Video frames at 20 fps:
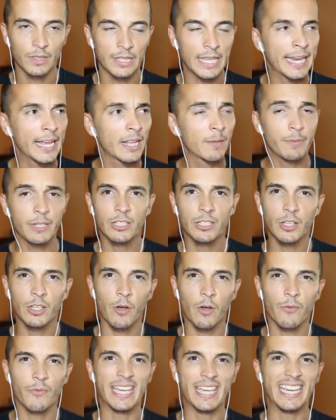They get pissed
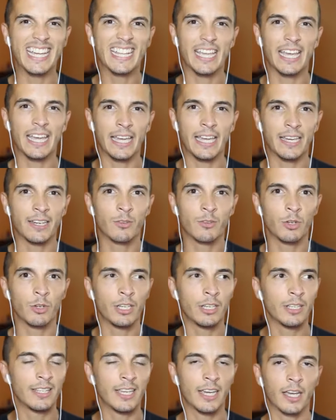off, they get
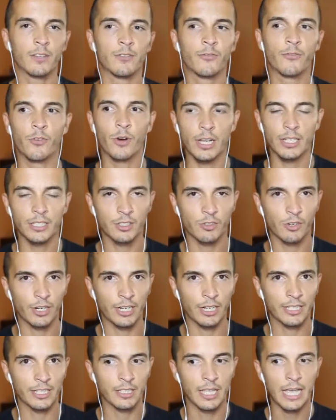angry, they get
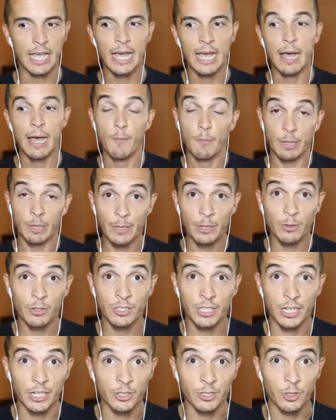frustrated, but
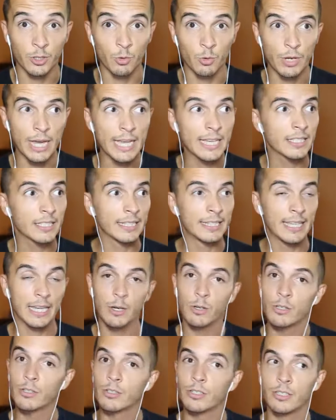because they're so nice,
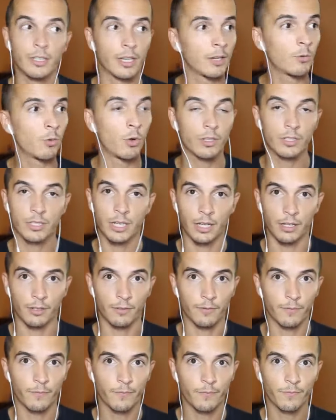they won't
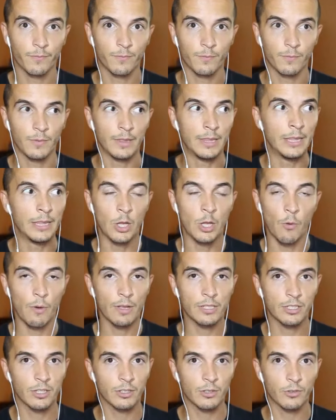tell. No
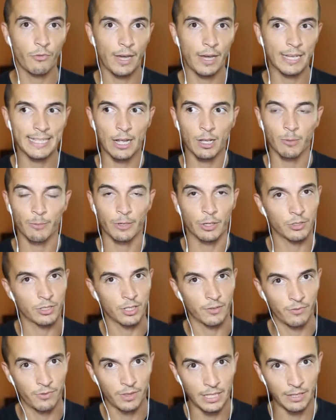one's gonna find out
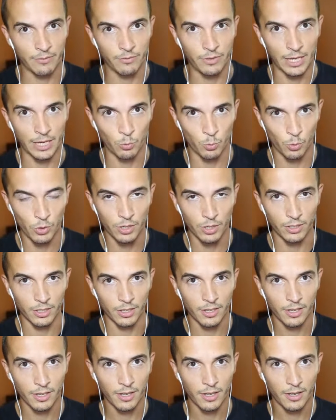because if they
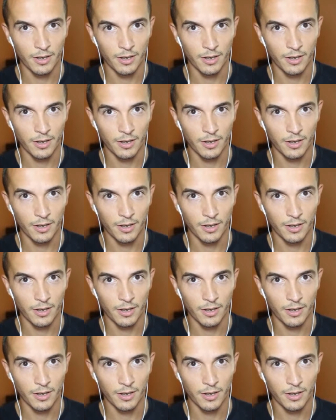would,